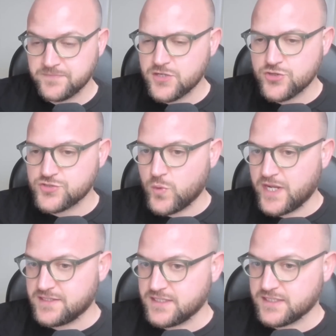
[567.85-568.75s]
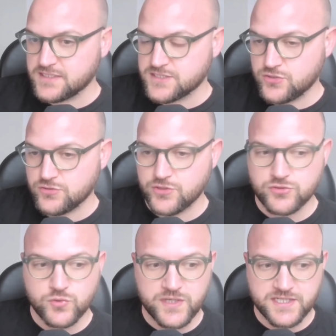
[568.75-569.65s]
They're just waiting. And so, you
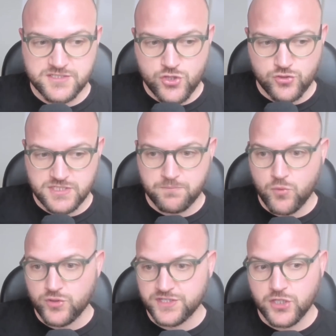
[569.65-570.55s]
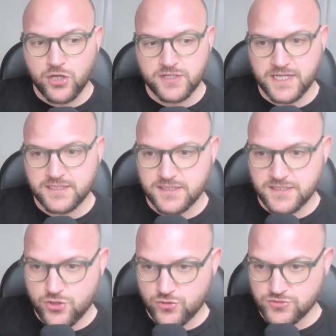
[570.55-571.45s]
know, the weakness shows up more in the long end than
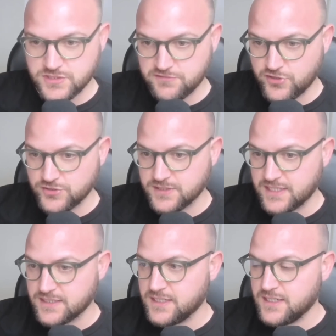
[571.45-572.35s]
it shows in the front end.